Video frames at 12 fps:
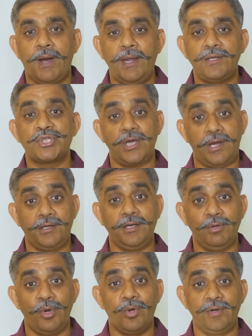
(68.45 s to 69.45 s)
by
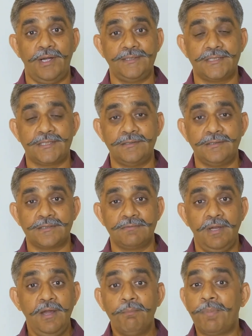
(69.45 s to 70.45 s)
charitable organizations,